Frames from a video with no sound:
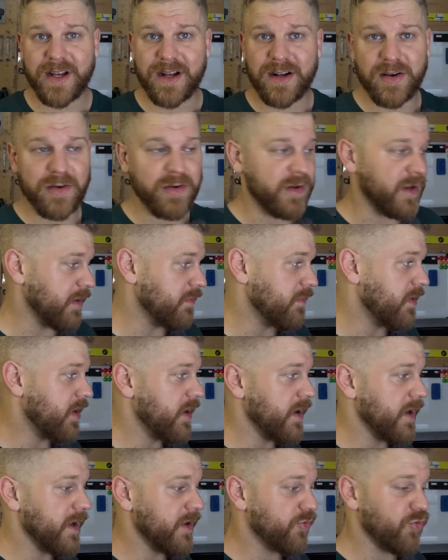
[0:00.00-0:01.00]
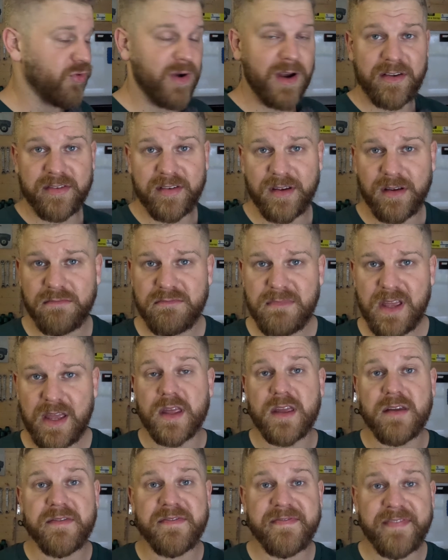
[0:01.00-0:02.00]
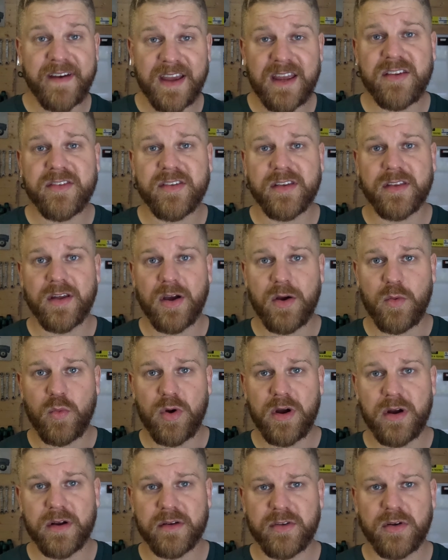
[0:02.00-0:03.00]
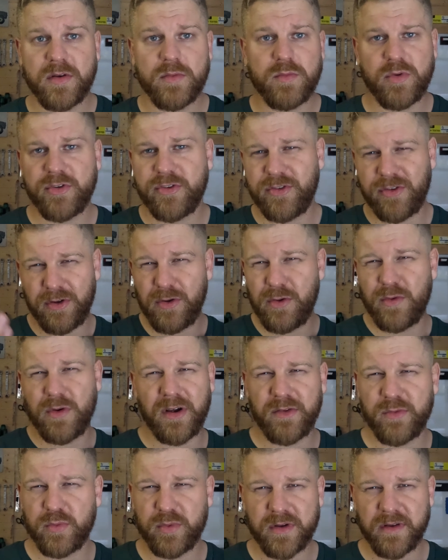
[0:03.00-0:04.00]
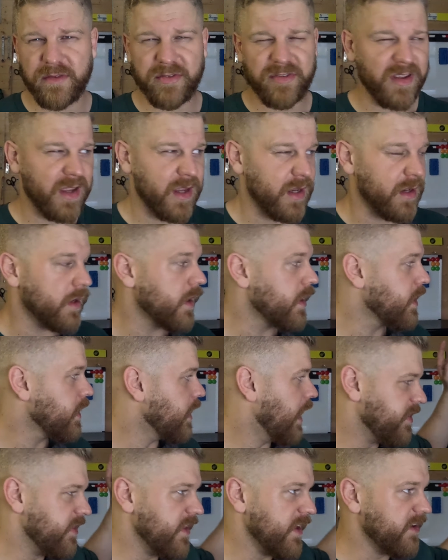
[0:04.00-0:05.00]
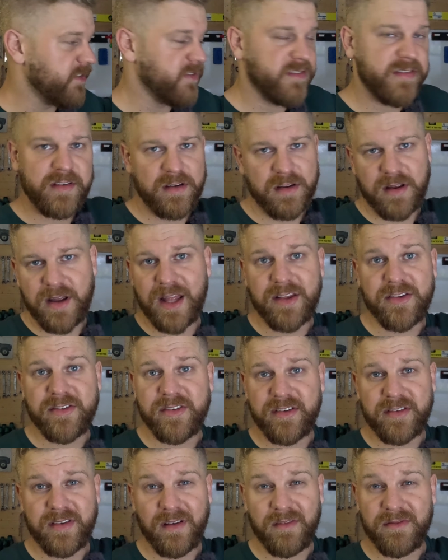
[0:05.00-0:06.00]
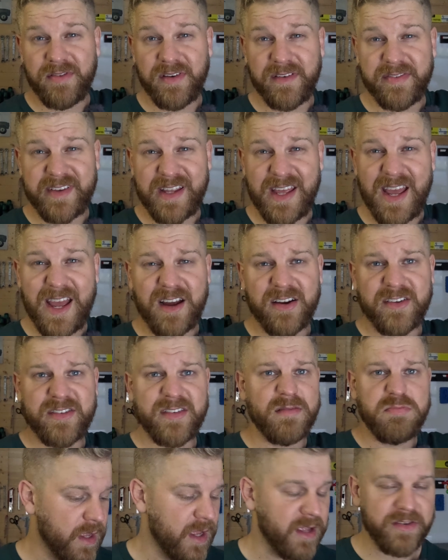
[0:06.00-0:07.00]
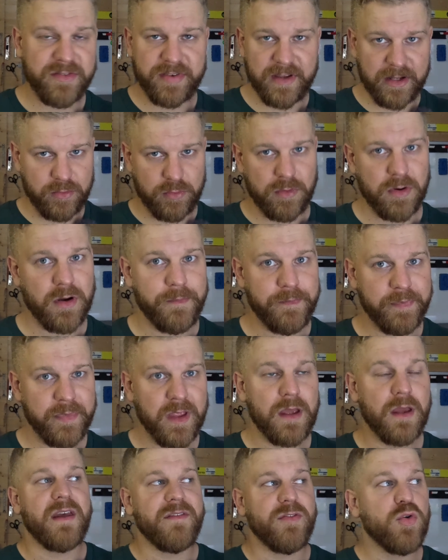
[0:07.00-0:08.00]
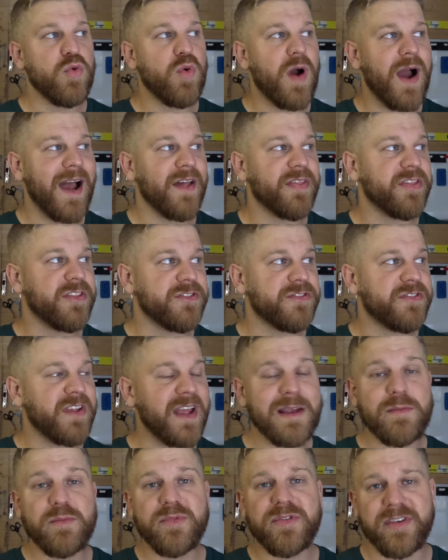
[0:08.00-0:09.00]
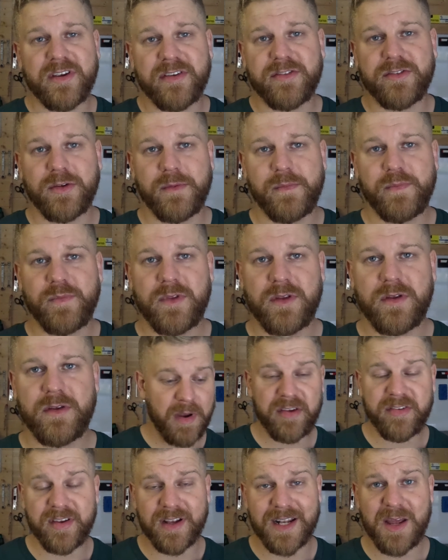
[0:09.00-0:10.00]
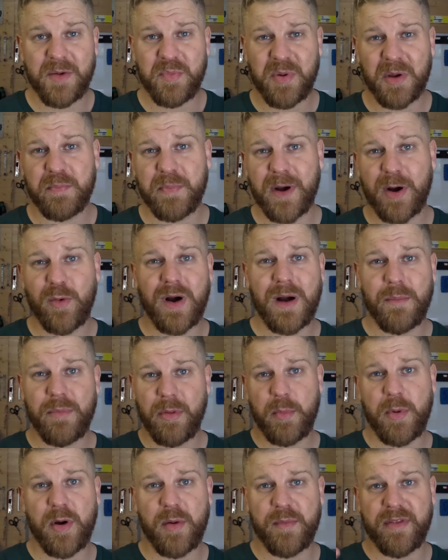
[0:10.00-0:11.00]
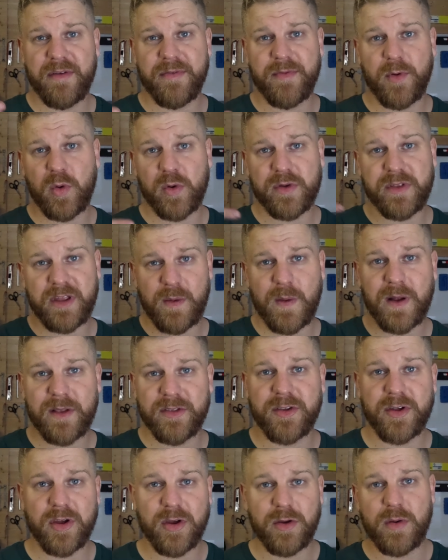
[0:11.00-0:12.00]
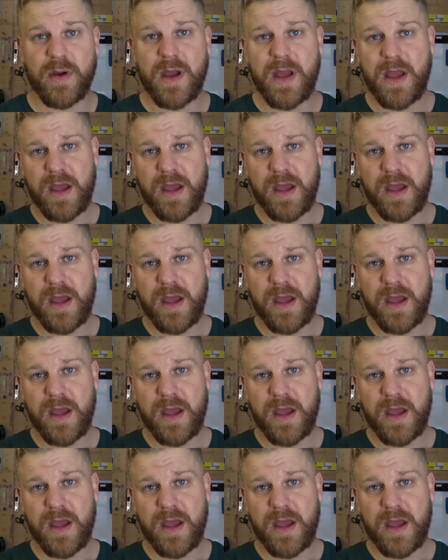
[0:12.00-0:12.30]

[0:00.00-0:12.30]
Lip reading: including my Tracer, the Phaser that I worked on, which you guys wouldn't have seen, this NC750X, etc., they've all had the same system. Basically a big bolt up the bottom of the fork that you undo,